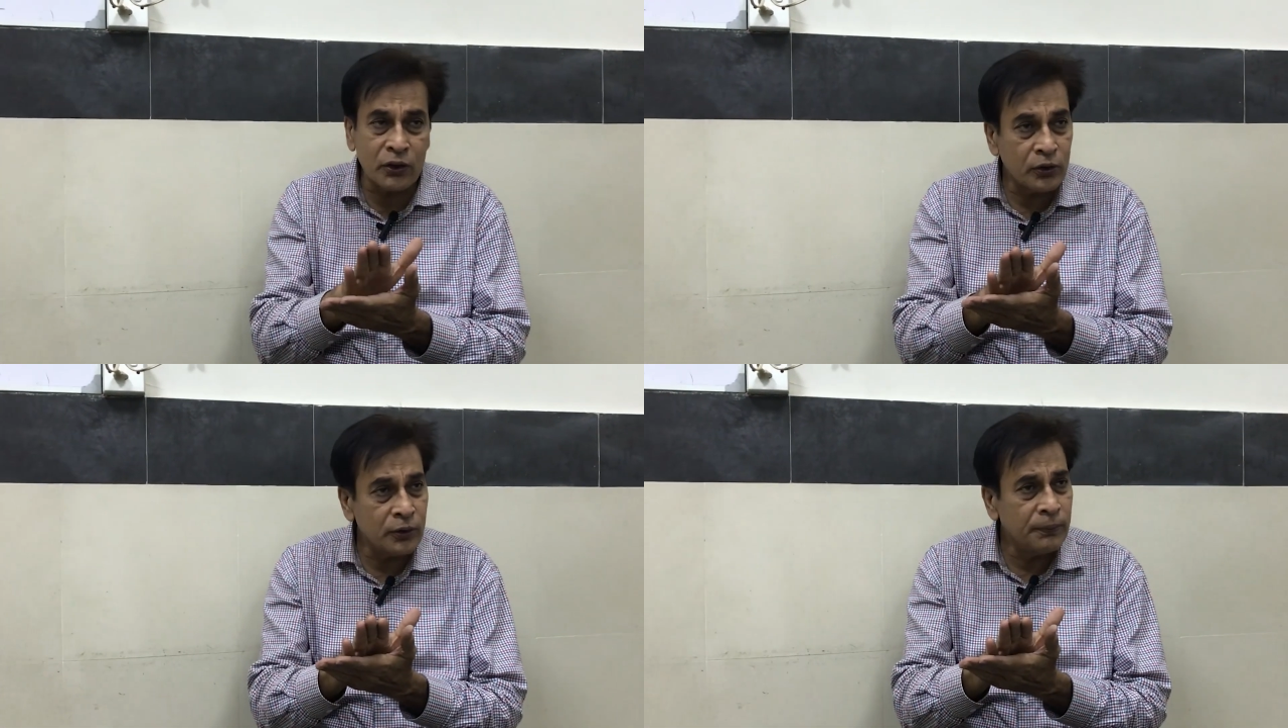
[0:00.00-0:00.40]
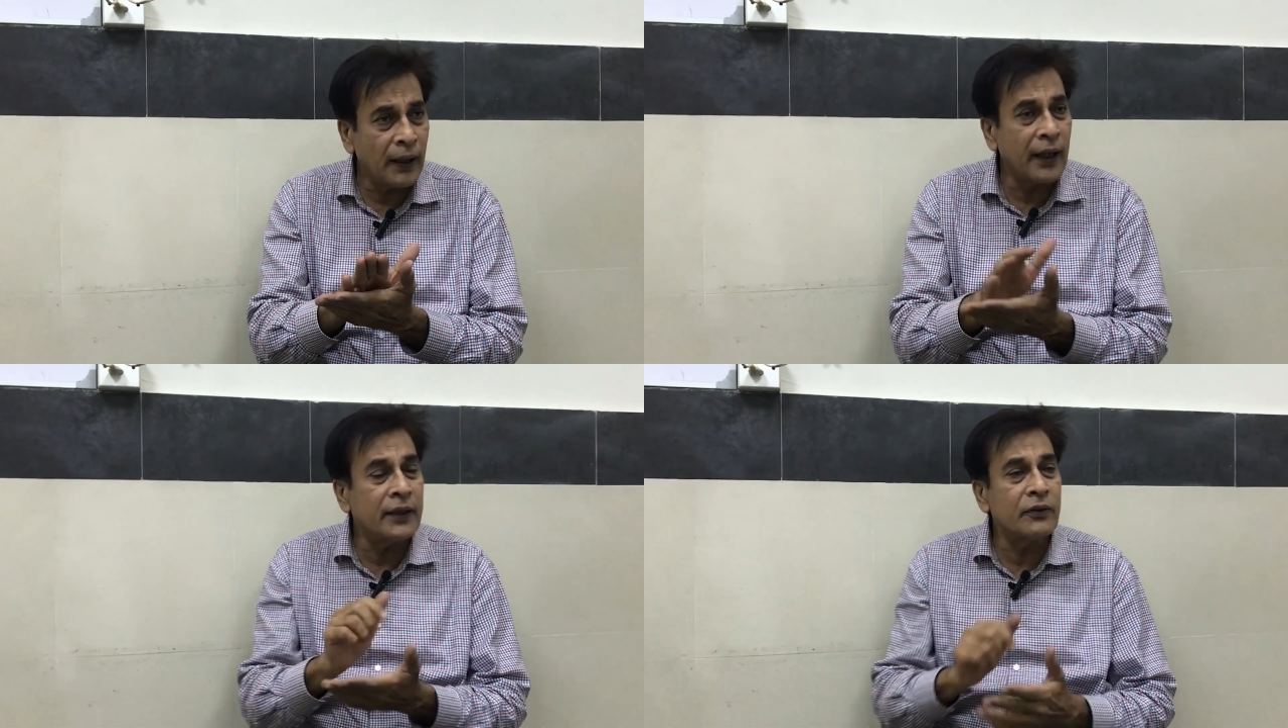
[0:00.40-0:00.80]

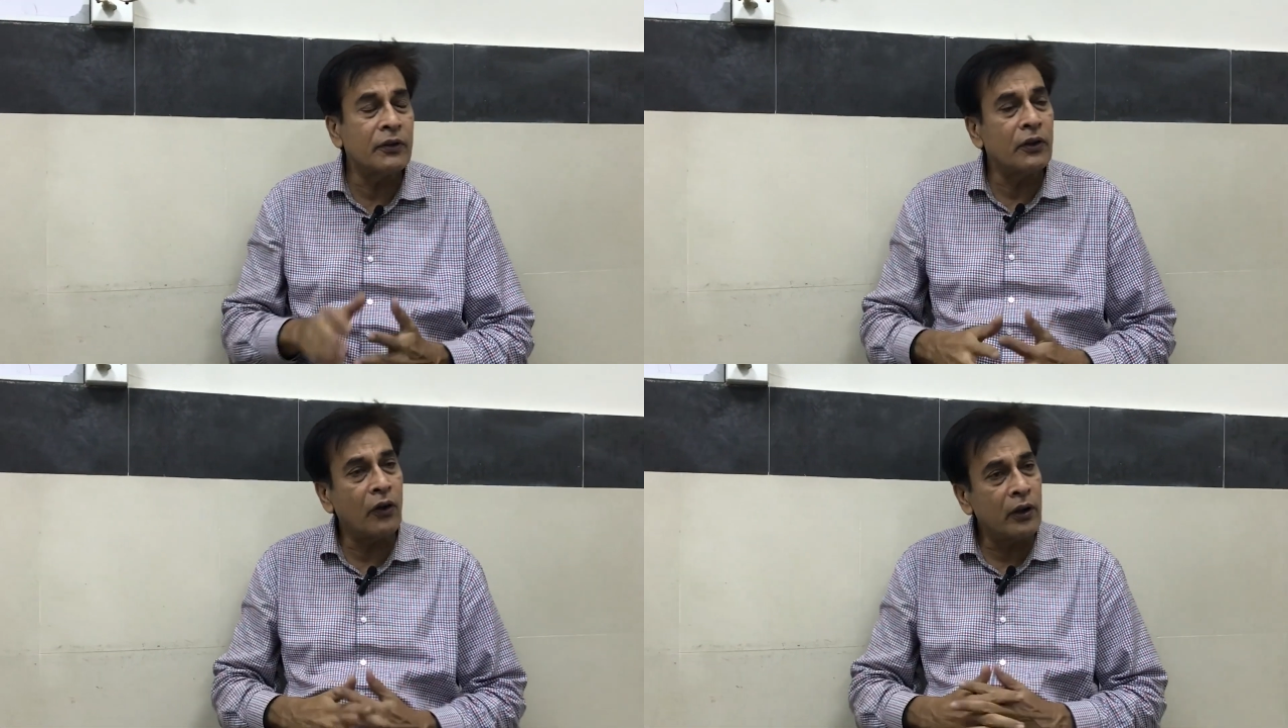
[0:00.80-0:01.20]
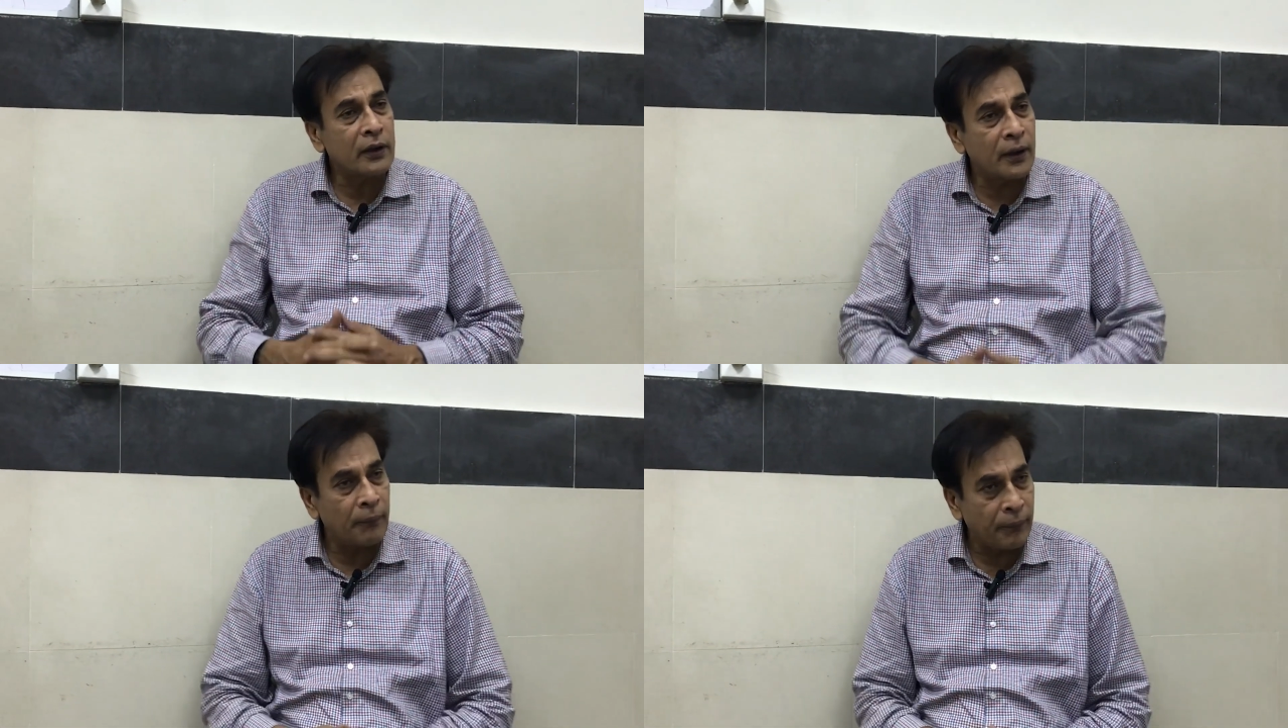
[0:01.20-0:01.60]
tube and it will
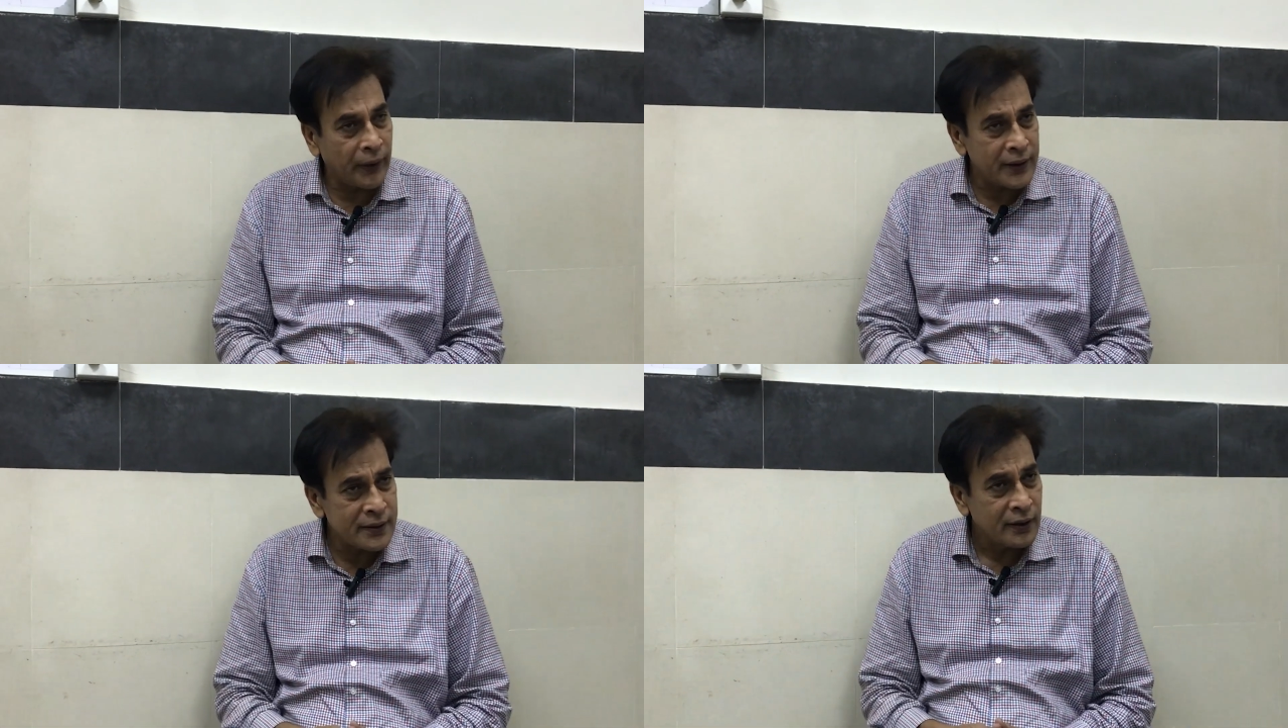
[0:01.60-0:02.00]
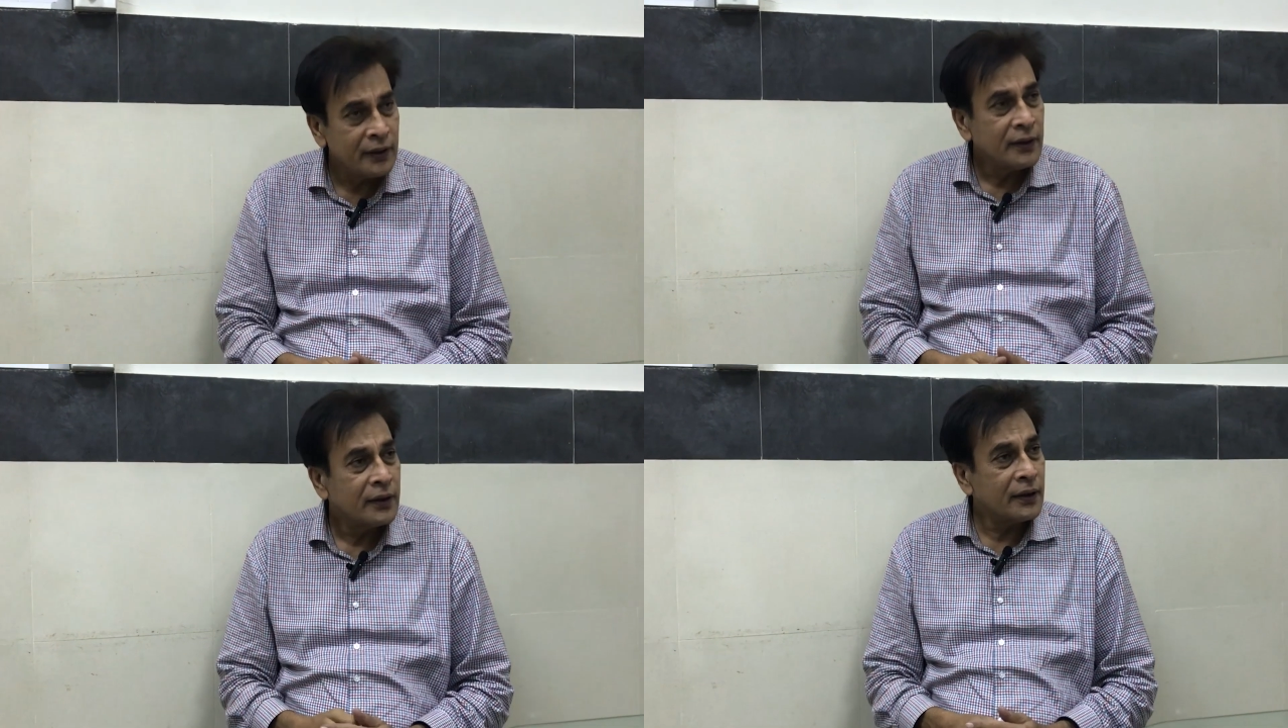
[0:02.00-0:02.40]
not
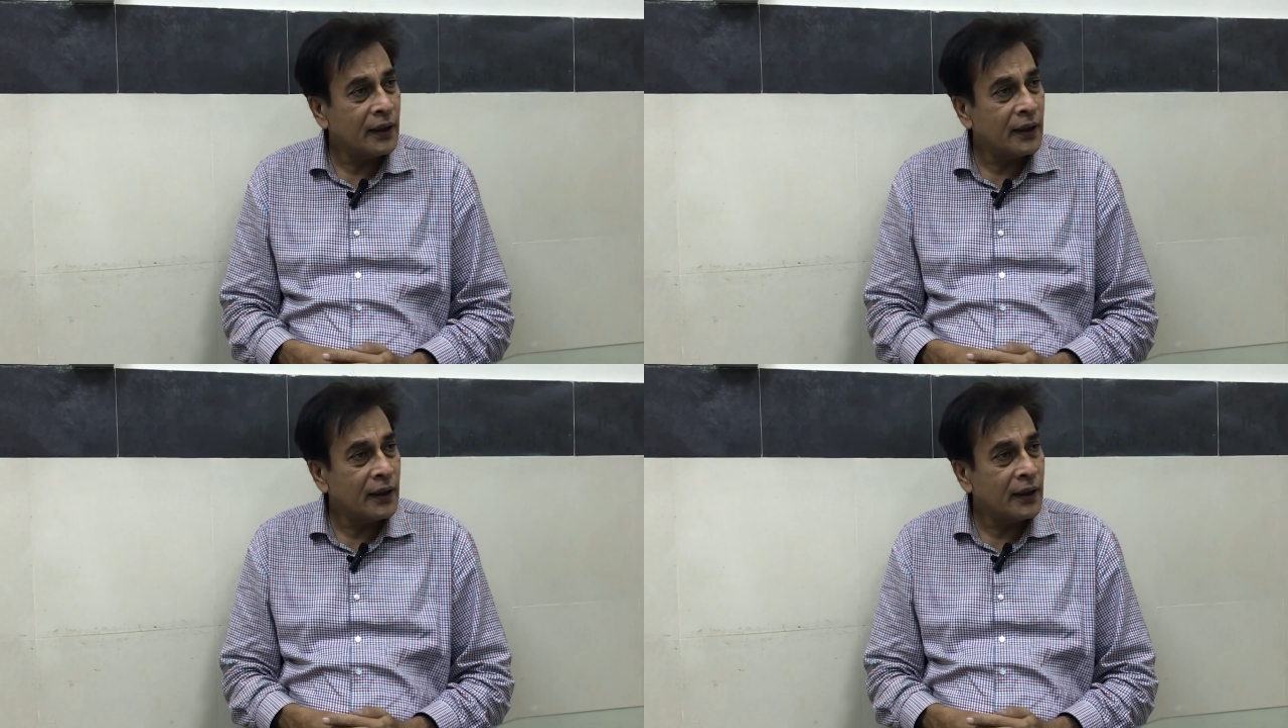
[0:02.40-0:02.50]
compress